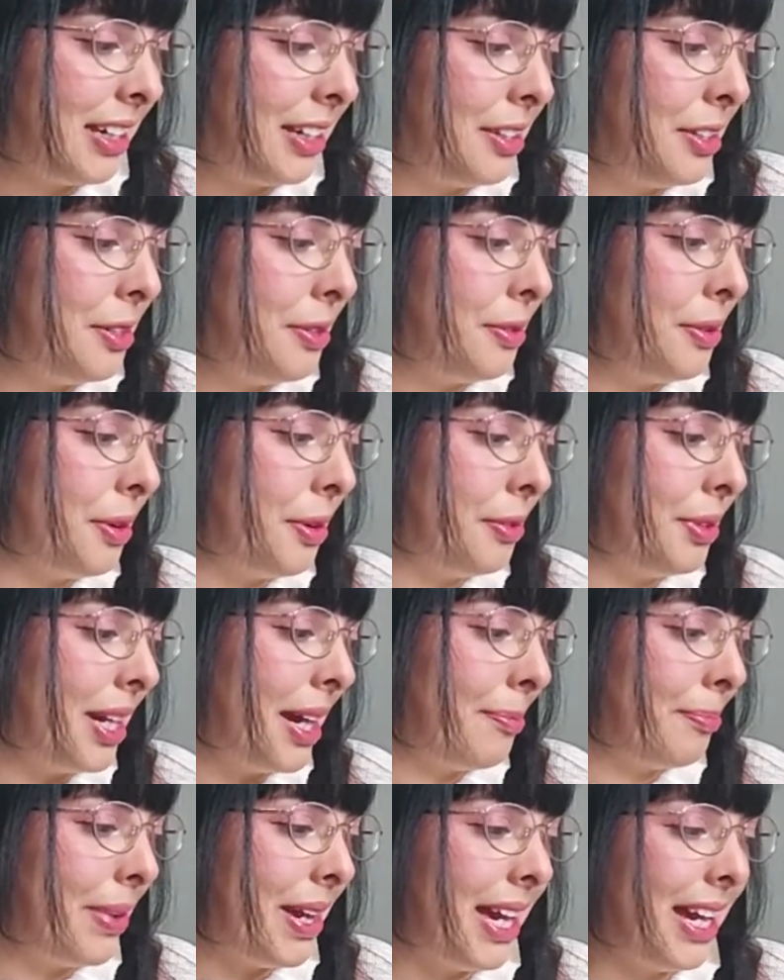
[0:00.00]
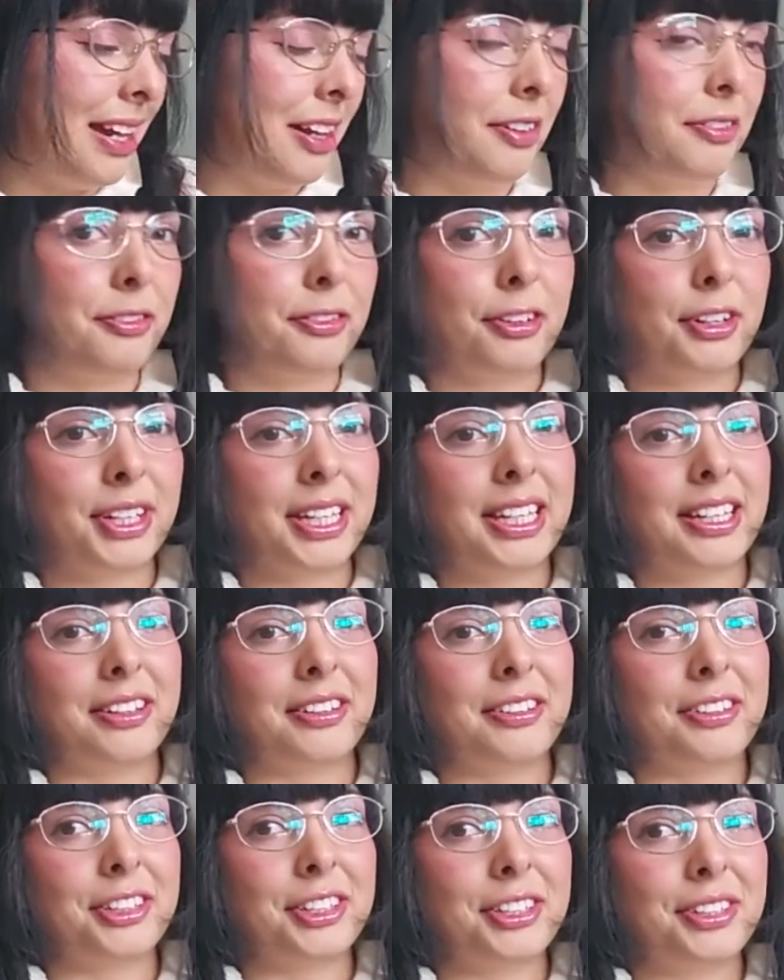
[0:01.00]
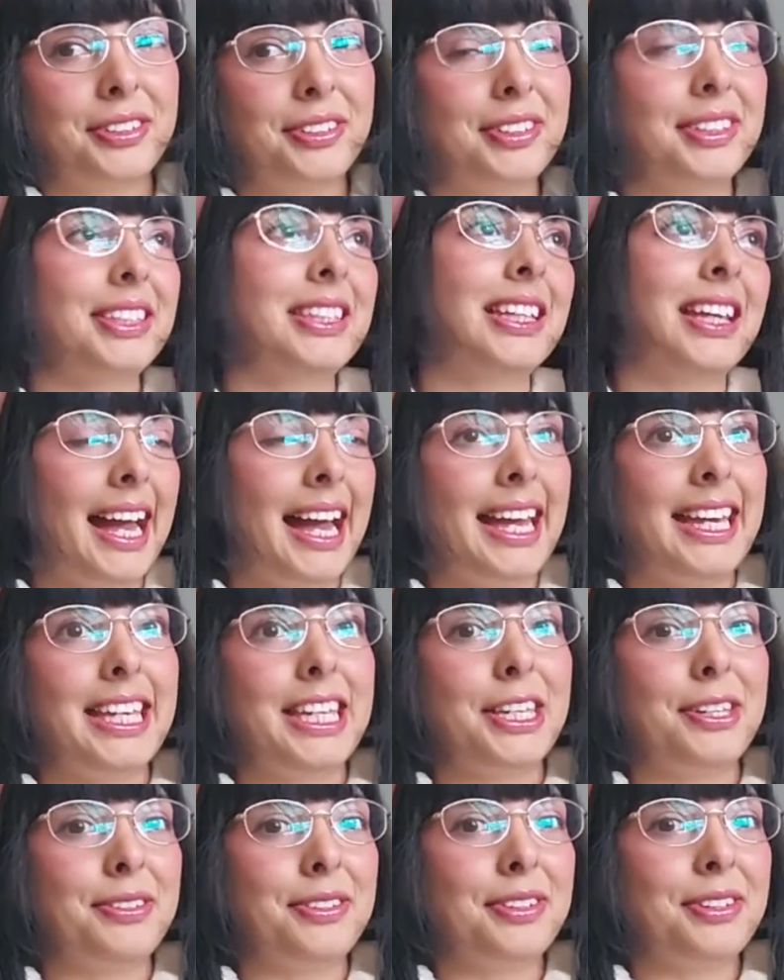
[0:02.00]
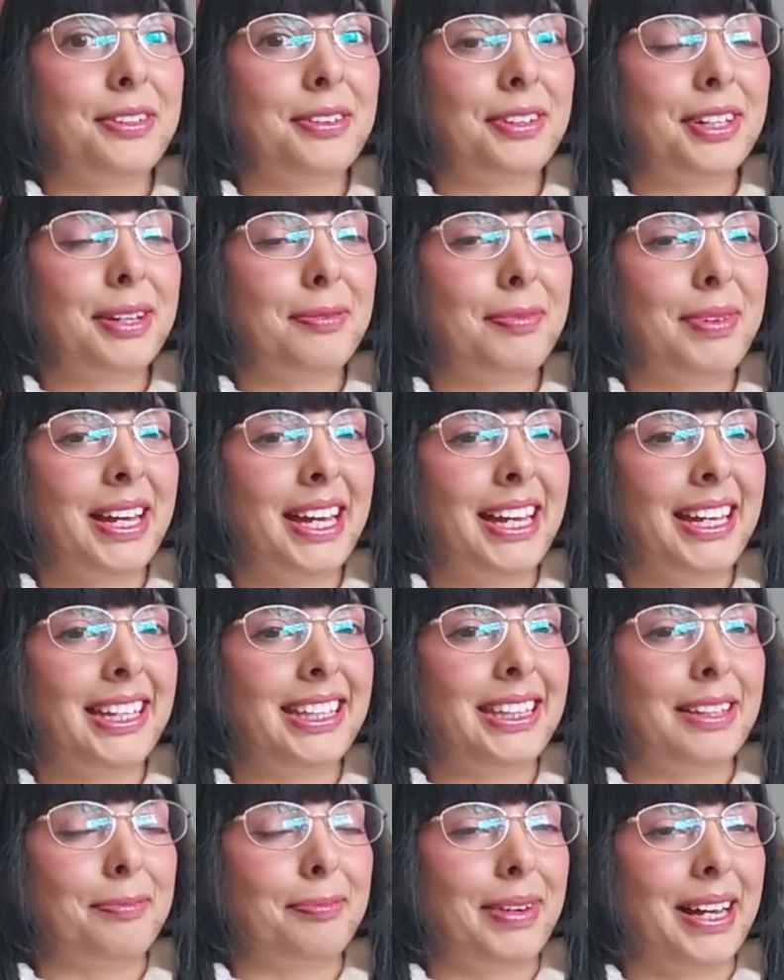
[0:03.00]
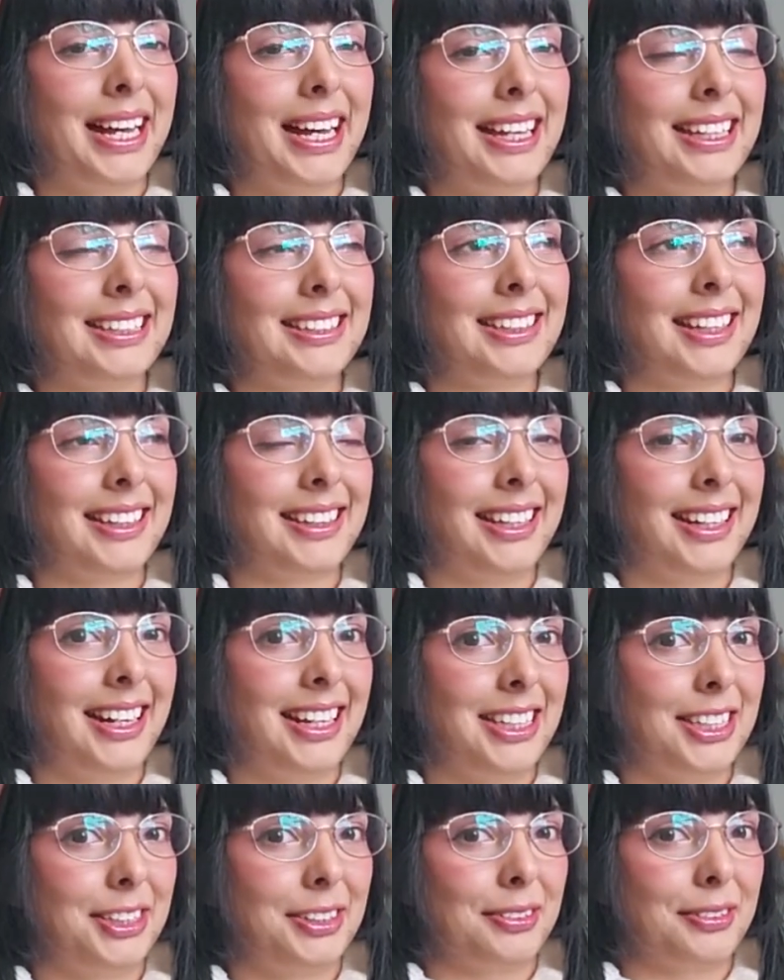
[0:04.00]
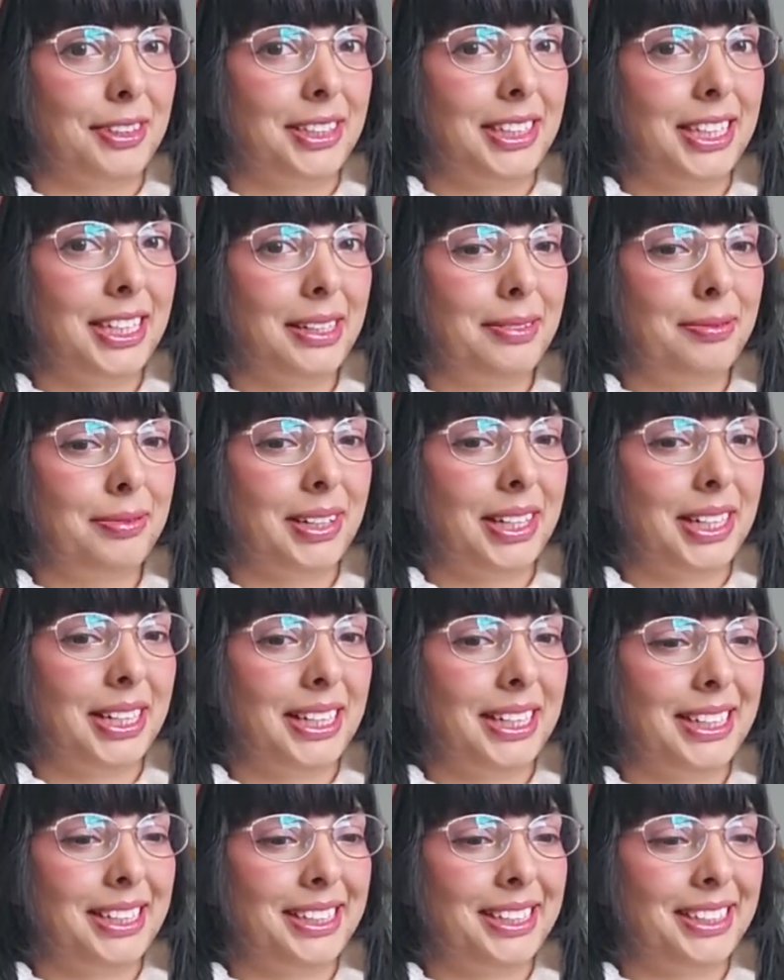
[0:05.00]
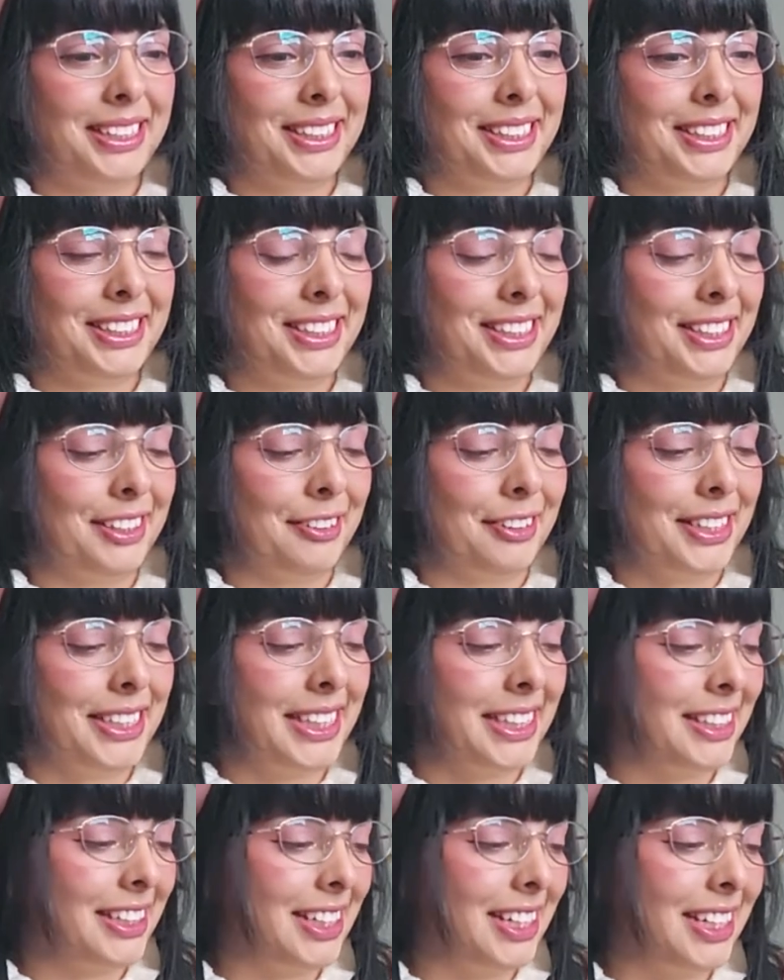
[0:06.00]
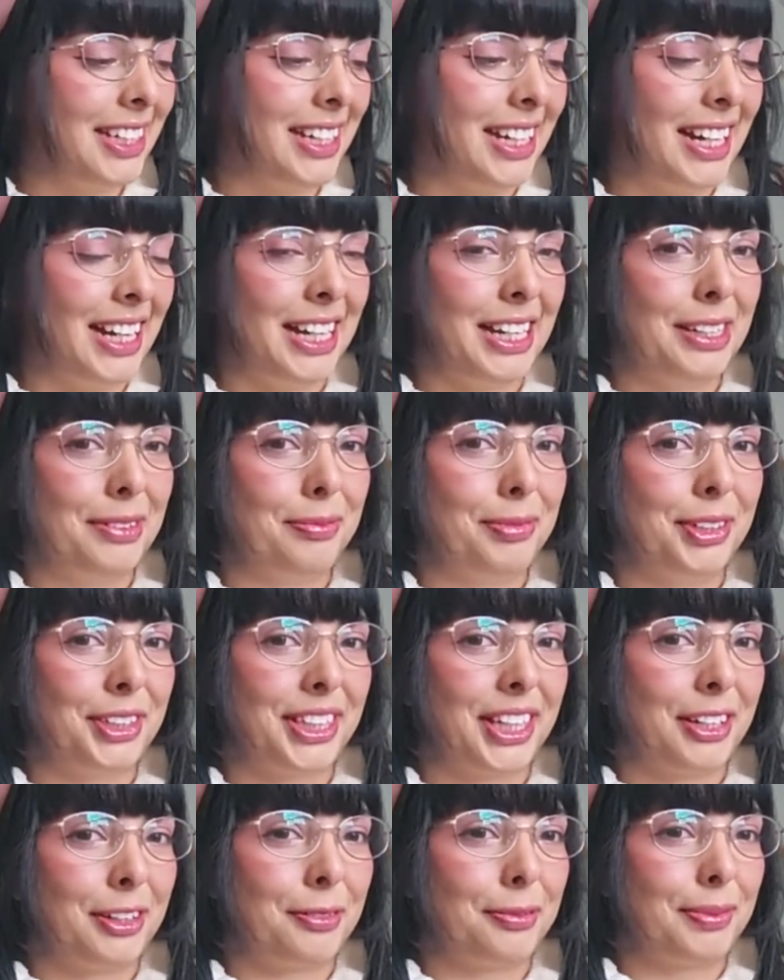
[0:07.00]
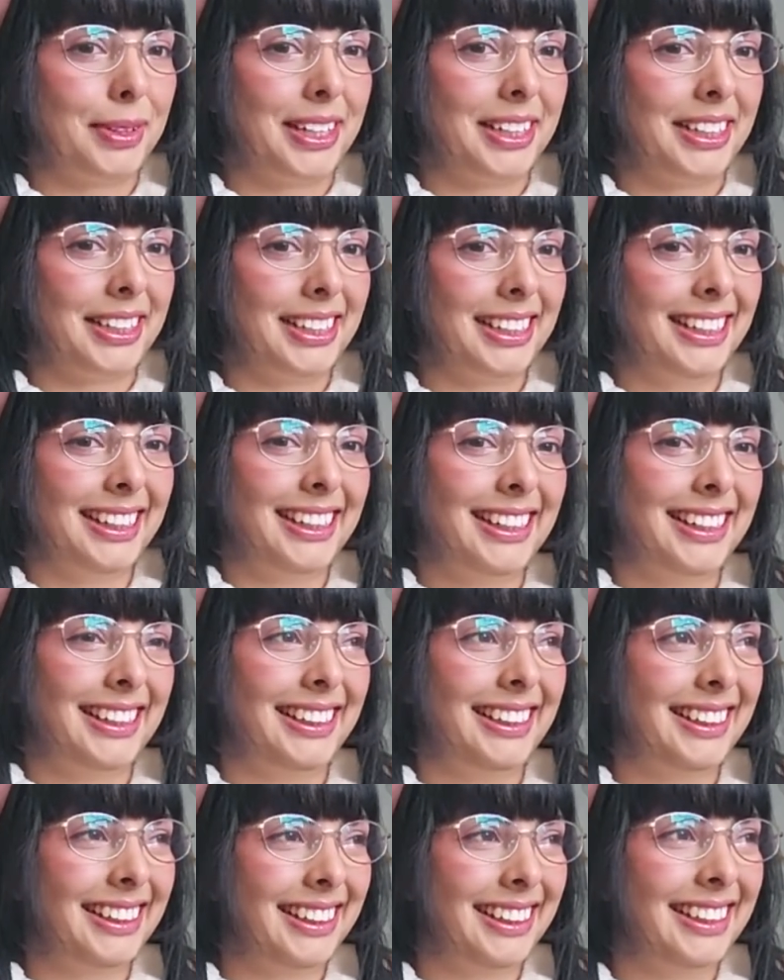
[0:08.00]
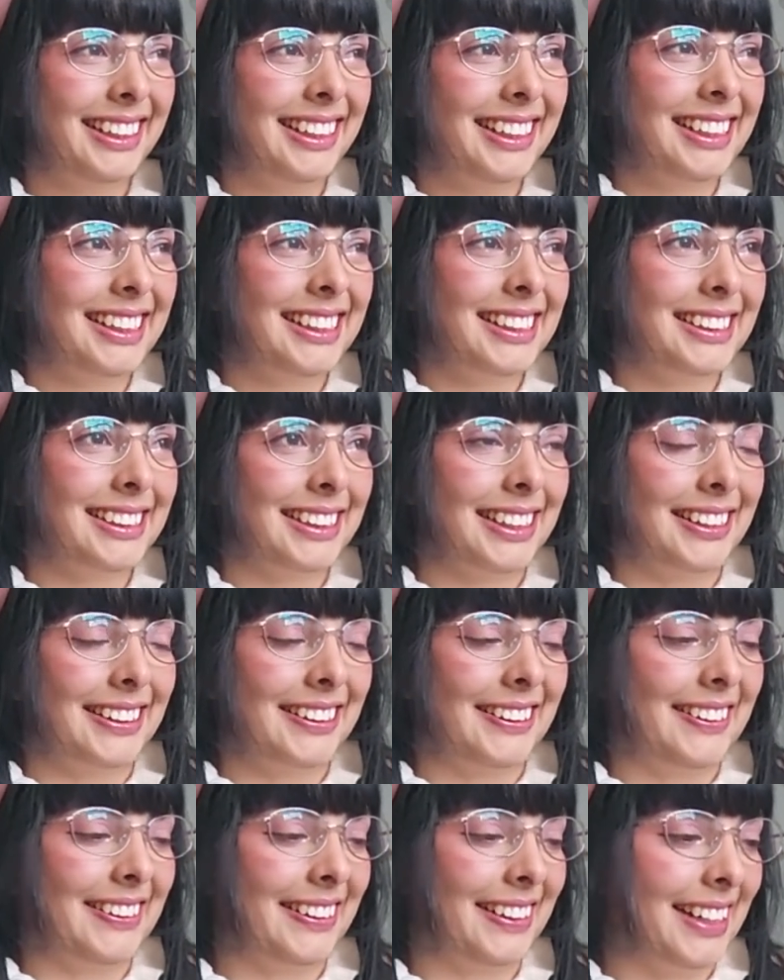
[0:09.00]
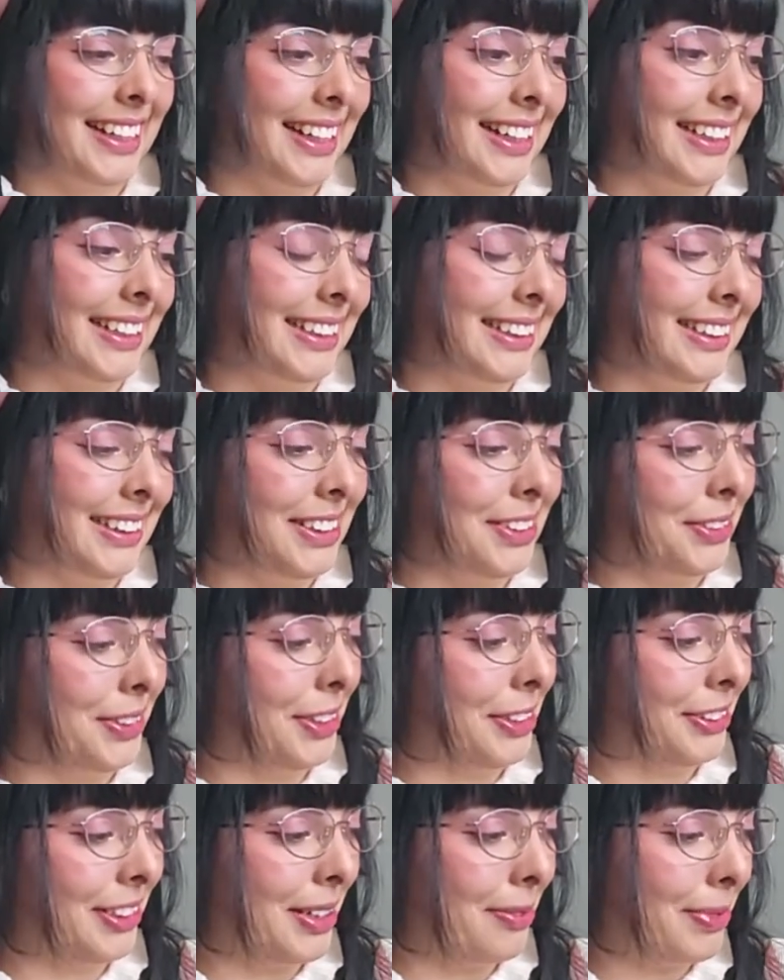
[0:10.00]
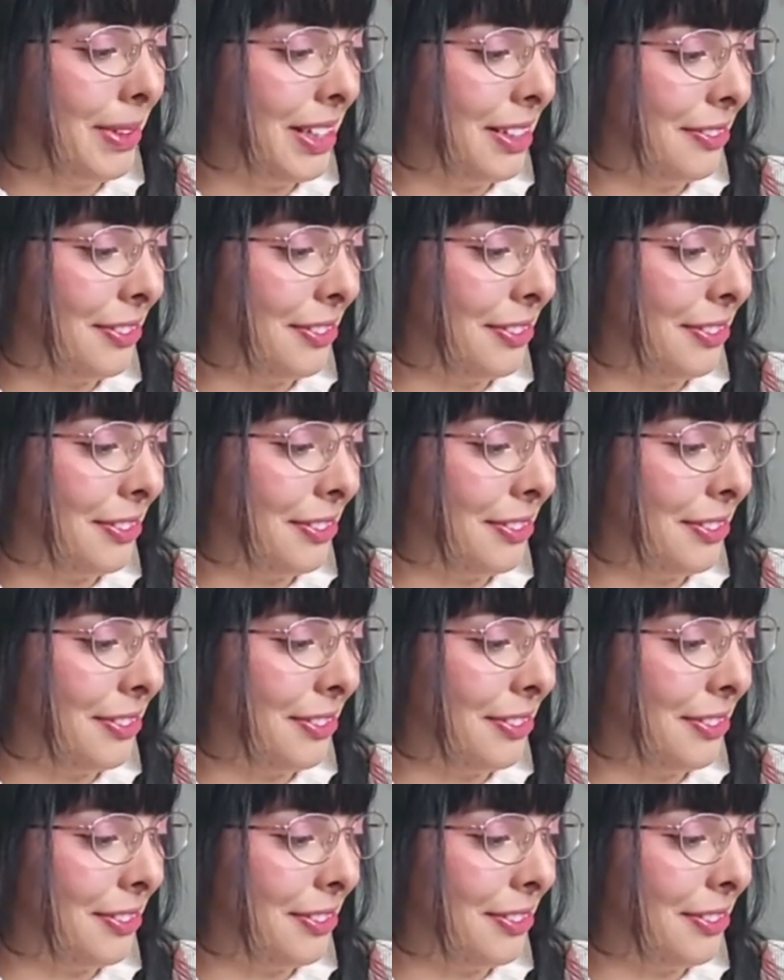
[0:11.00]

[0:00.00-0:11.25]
you own a pair of rocking horseshoes. I used to own a pair in the past and then I sold them, and recently I bought a new pair. So I do own a pair of